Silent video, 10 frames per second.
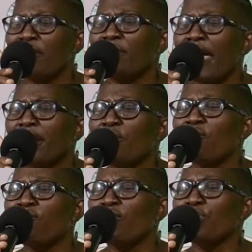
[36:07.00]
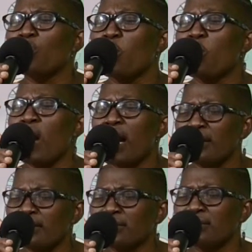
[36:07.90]
Thank you for your
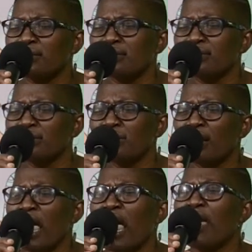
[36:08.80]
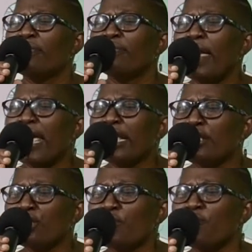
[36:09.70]
word.
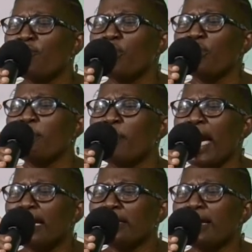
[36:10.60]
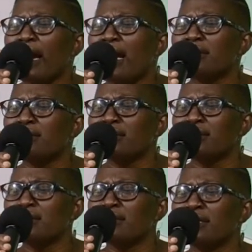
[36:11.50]
Thank you for reminding
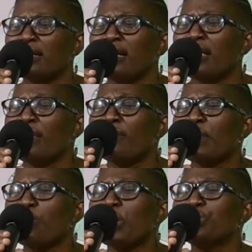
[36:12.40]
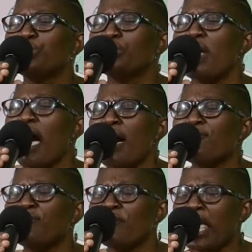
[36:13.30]
us that we should
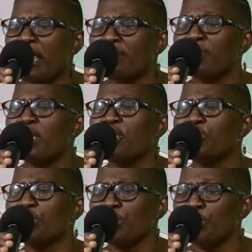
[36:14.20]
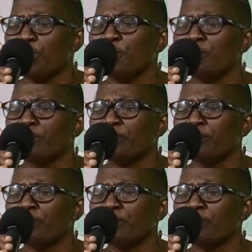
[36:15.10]
have faith in you.